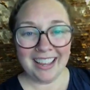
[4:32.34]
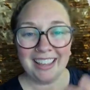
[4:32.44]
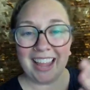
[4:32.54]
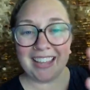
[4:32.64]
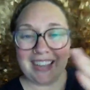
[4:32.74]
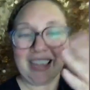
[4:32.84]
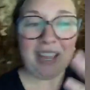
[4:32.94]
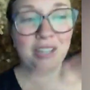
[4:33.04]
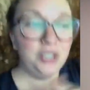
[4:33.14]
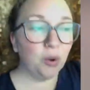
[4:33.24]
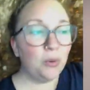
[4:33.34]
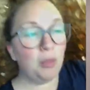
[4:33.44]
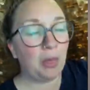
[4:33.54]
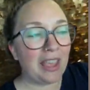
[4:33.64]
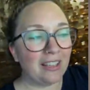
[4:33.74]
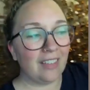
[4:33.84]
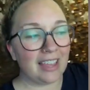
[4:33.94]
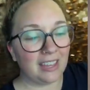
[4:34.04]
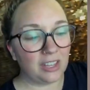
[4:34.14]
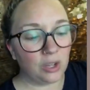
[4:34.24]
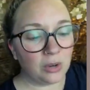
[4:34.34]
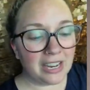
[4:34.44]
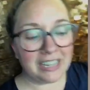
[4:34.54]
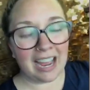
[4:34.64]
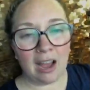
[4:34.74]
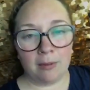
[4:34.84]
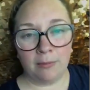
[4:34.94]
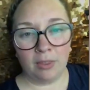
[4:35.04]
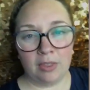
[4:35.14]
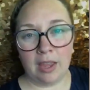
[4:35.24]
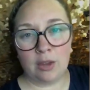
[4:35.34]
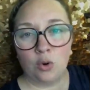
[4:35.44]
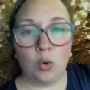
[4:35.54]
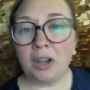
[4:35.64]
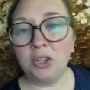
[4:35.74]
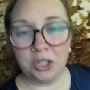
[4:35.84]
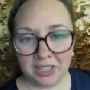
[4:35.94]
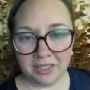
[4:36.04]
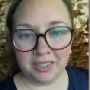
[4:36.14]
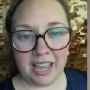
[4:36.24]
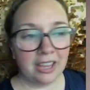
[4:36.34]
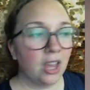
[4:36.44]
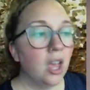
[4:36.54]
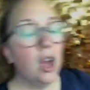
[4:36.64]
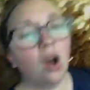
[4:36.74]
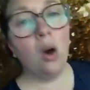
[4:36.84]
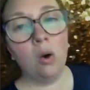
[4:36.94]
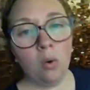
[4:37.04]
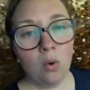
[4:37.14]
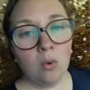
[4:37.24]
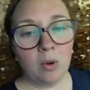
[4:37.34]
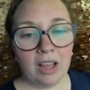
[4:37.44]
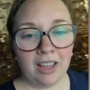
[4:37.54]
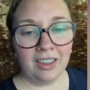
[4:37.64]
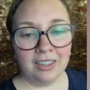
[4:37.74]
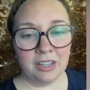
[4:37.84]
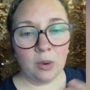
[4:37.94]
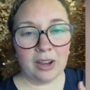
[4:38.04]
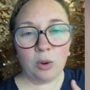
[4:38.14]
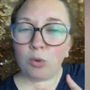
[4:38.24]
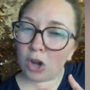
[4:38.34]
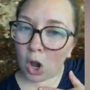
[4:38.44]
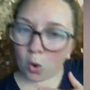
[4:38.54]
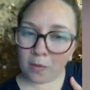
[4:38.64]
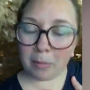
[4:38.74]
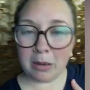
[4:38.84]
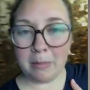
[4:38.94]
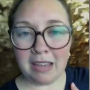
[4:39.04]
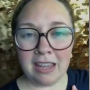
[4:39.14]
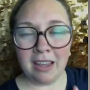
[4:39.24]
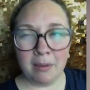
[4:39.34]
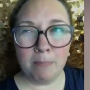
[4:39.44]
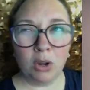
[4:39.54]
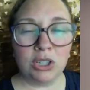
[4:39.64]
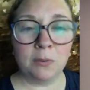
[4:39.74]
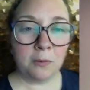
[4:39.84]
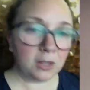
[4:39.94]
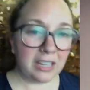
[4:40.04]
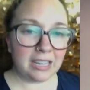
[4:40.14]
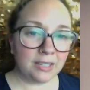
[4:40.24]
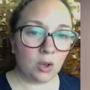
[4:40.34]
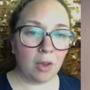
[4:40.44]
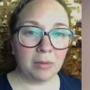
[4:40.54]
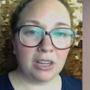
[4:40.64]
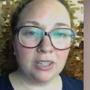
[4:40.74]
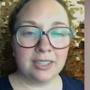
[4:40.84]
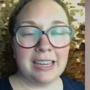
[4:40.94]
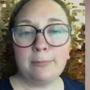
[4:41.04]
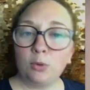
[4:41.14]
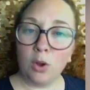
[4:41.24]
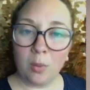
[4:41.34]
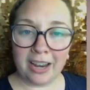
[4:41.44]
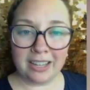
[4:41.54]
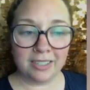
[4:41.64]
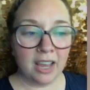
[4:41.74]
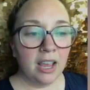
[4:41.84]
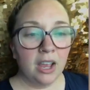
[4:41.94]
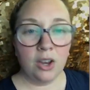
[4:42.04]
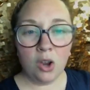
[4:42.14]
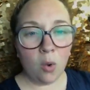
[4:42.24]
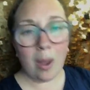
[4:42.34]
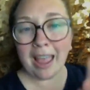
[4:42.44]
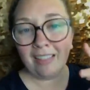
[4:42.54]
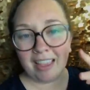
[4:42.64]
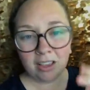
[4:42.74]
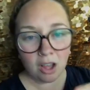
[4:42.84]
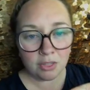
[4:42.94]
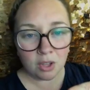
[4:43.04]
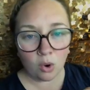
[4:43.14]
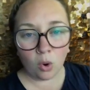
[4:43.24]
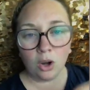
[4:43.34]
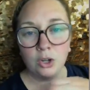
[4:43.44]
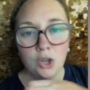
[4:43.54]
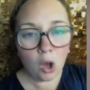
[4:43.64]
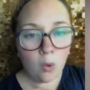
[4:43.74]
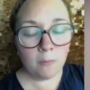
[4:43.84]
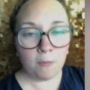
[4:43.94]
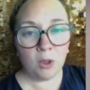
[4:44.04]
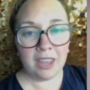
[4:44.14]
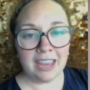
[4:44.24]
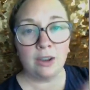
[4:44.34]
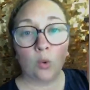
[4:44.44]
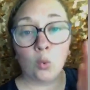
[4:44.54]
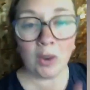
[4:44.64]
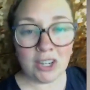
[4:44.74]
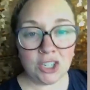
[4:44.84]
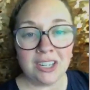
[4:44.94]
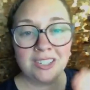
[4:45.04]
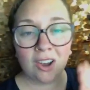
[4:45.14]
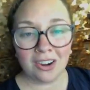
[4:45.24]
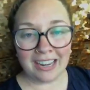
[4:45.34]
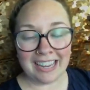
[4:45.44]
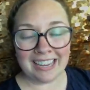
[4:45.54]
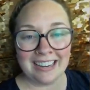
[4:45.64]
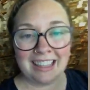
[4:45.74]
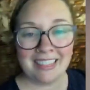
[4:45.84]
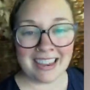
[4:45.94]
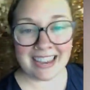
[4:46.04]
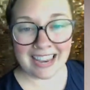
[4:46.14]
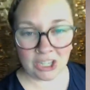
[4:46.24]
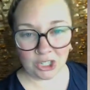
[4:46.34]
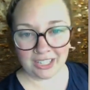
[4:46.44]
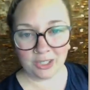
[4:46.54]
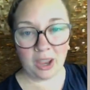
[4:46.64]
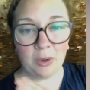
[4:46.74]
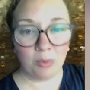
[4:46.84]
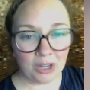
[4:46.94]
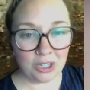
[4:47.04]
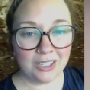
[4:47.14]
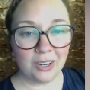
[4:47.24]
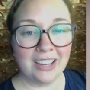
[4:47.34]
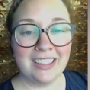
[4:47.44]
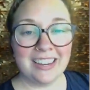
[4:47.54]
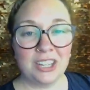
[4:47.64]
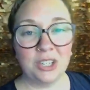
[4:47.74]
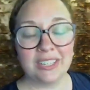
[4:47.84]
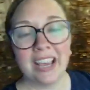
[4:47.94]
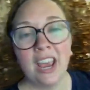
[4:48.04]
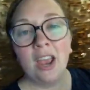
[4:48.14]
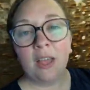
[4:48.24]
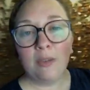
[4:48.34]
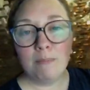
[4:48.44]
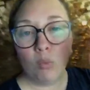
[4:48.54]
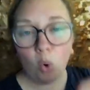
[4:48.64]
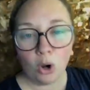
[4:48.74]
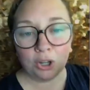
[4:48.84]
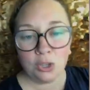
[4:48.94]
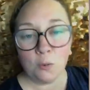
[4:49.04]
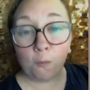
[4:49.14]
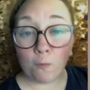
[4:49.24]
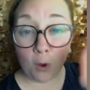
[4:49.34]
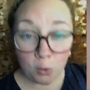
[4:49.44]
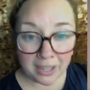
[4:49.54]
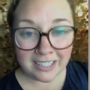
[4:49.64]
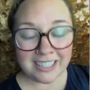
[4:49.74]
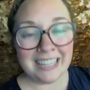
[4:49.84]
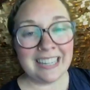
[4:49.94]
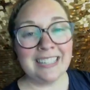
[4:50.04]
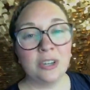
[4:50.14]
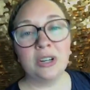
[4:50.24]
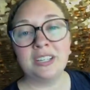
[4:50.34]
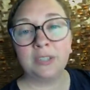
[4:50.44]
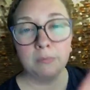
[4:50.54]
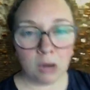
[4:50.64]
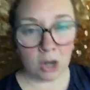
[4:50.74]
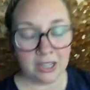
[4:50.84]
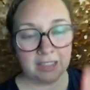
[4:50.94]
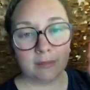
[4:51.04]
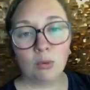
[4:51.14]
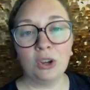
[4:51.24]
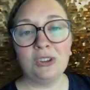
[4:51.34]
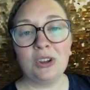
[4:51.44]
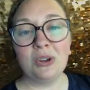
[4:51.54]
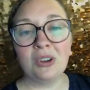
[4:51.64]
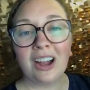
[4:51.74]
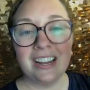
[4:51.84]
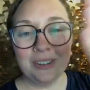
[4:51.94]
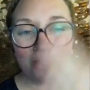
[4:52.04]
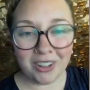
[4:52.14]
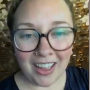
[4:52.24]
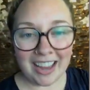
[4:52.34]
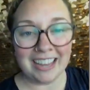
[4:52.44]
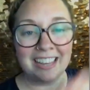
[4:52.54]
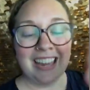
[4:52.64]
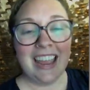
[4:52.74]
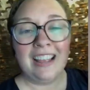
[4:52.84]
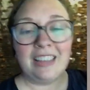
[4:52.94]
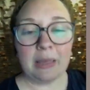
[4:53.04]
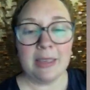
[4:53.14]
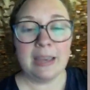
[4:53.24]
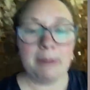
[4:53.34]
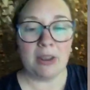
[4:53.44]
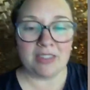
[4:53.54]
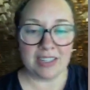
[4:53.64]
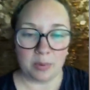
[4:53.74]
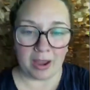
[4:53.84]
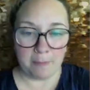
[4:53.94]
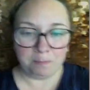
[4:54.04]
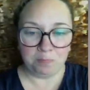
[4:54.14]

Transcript: Like, don't think like you need to have like crutches, like, oh, well, you know, I don't know if I'm gonna be booked fully, so I'm gonna keep doing weddings. No way, like, cut the cord, go full in. Riches are in the niches, okay? Riches are in the niches. The more you focus, the easier it is to market, the more you know your ideal client. Like, think about it this way.